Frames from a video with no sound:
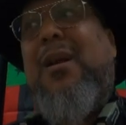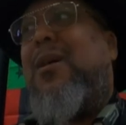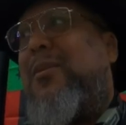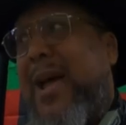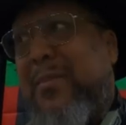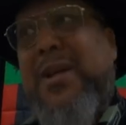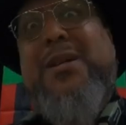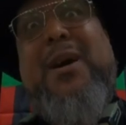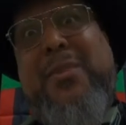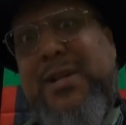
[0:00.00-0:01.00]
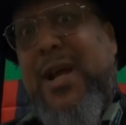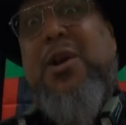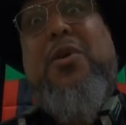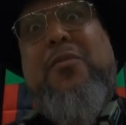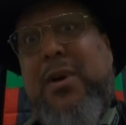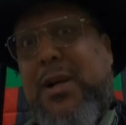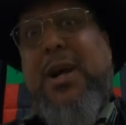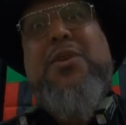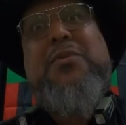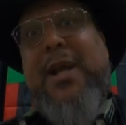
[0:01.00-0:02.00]
Load that bitch up and take over a
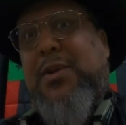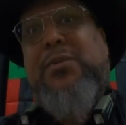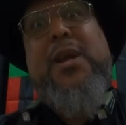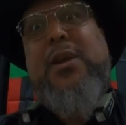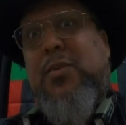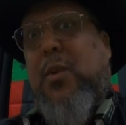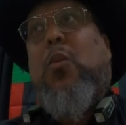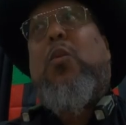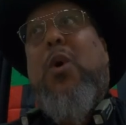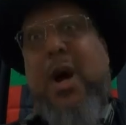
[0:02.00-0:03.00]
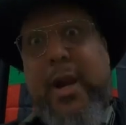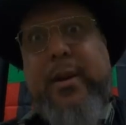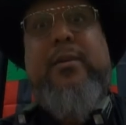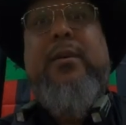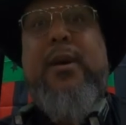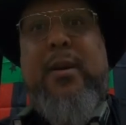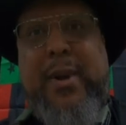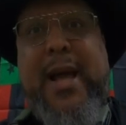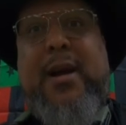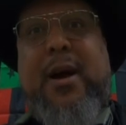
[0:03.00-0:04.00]
country. That's what they can do with one
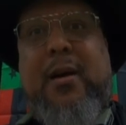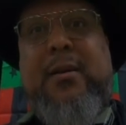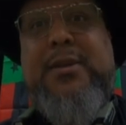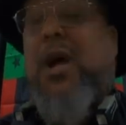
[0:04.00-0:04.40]
Black Hawk.